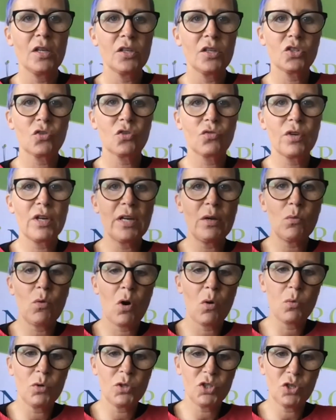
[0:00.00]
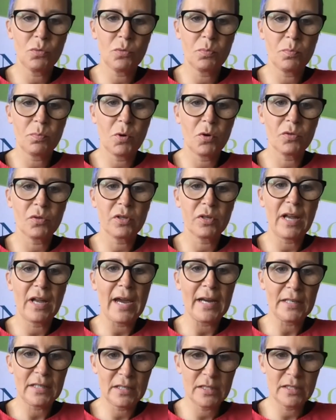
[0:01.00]
So really, what would you both
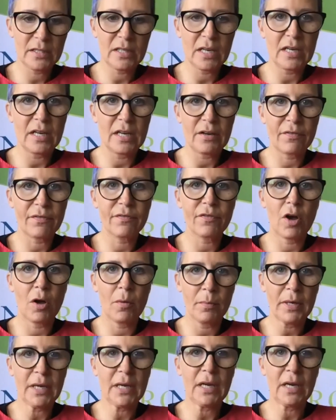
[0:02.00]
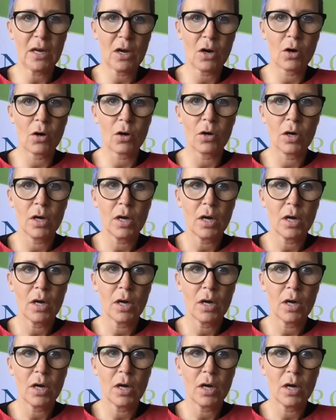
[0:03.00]
like to see, like from here?